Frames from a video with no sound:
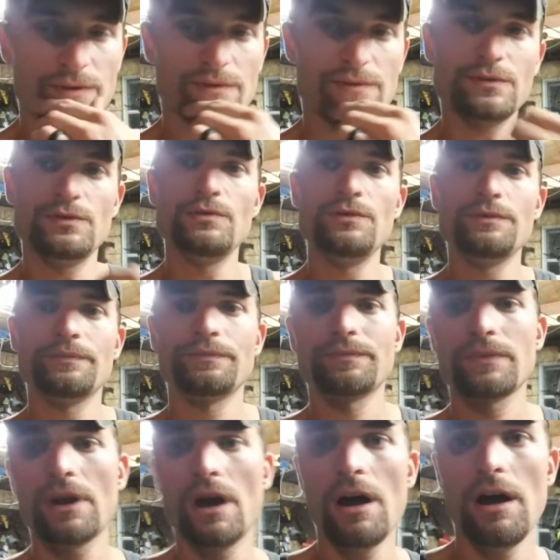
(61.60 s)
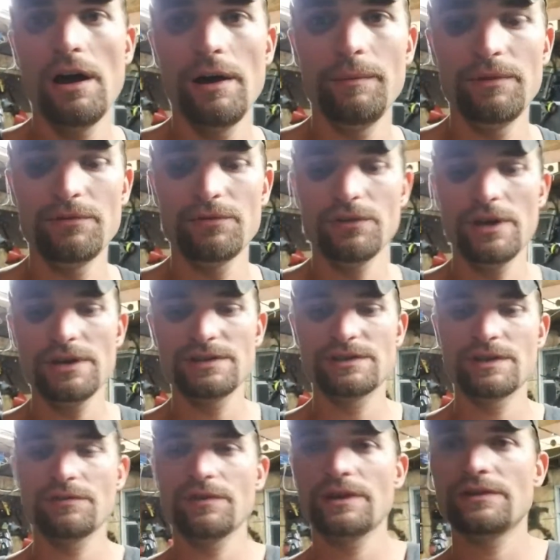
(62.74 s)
food and fillets and stuff like